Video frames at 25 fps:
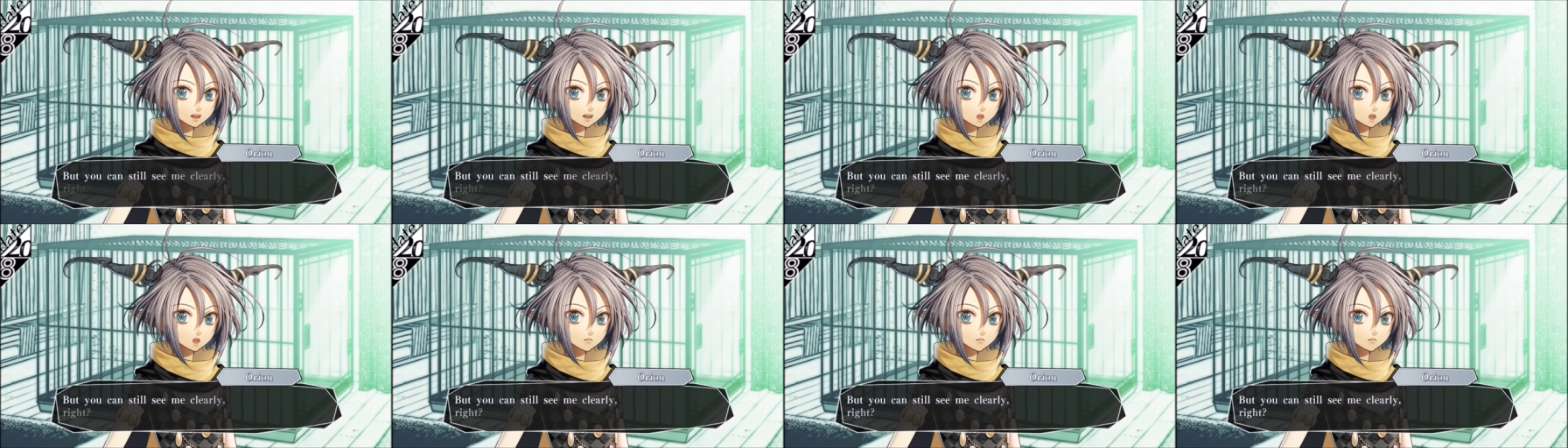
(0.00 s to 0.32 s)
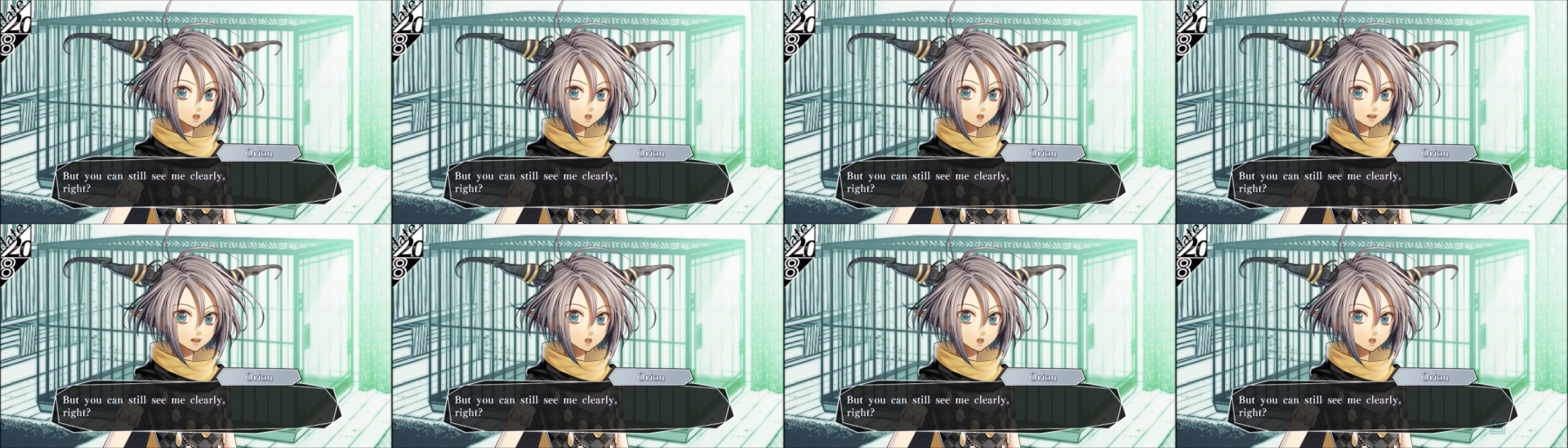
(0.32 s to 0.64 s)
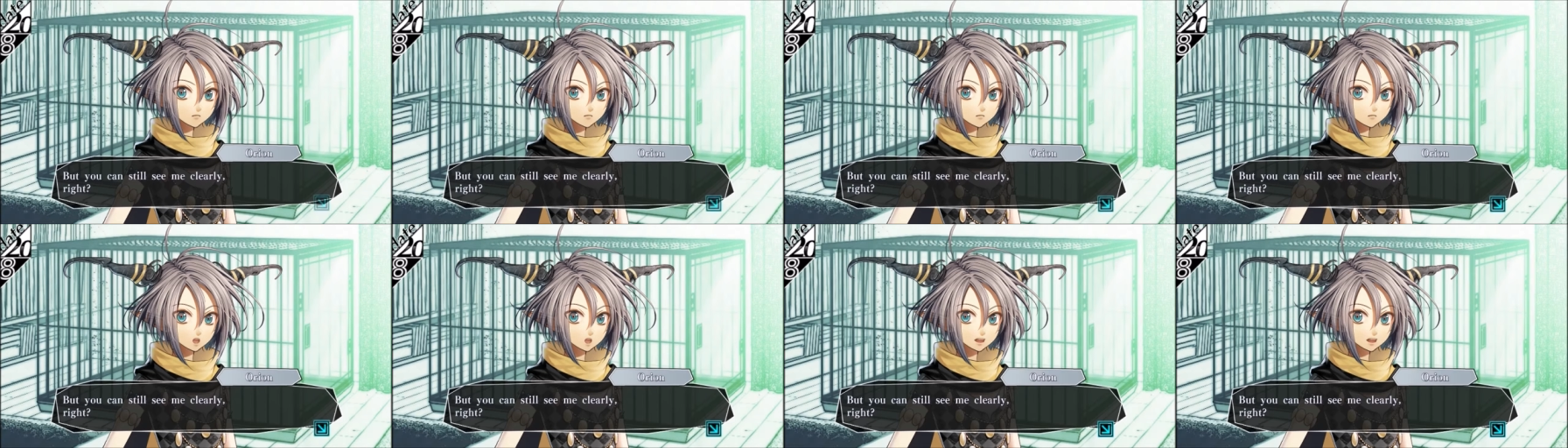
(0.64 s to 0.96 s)
But you can
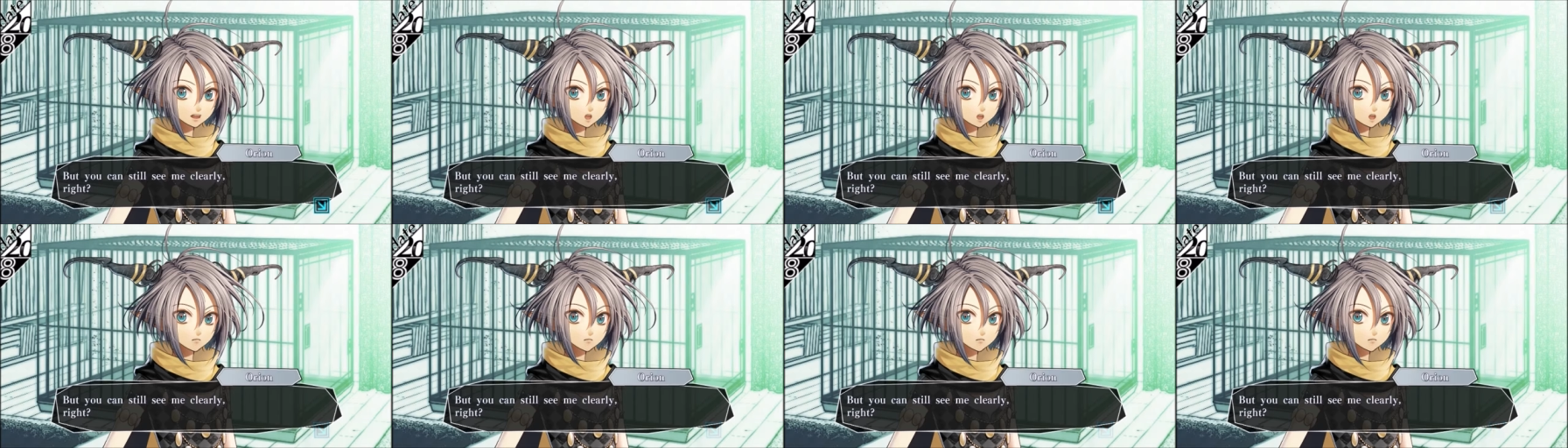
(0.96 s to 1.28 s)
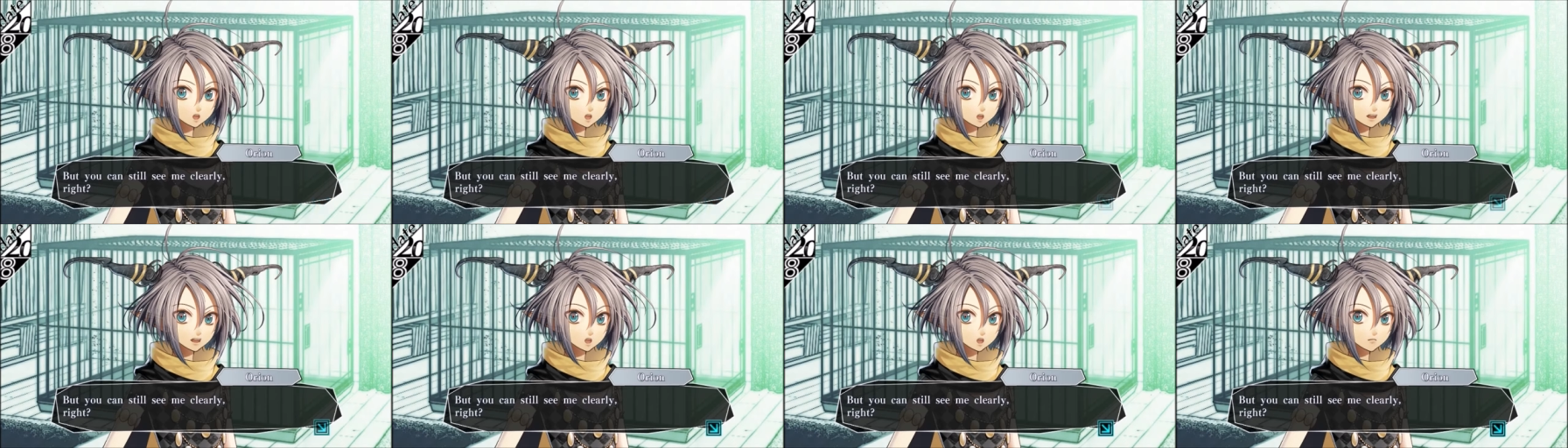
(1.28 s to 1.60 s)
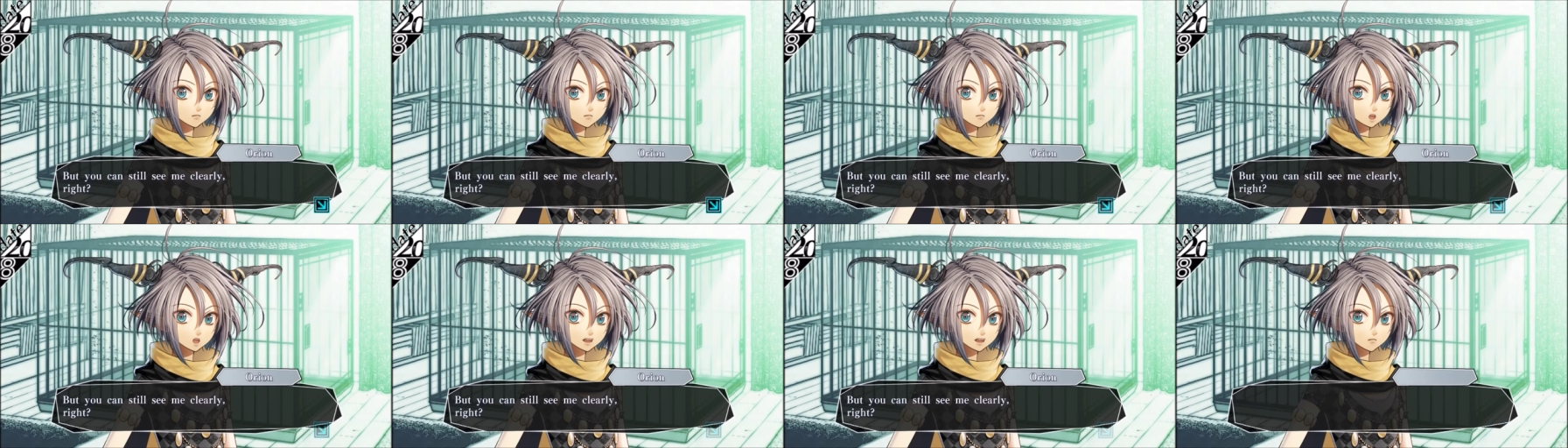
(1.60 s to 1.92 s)
still see me clearly,
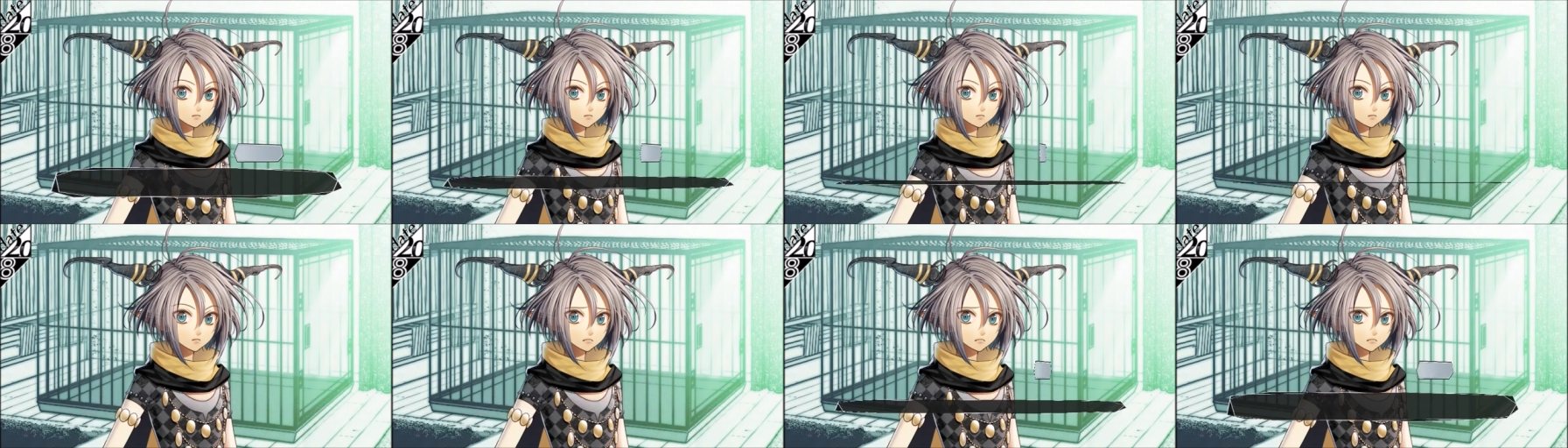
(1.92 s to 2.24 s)
right?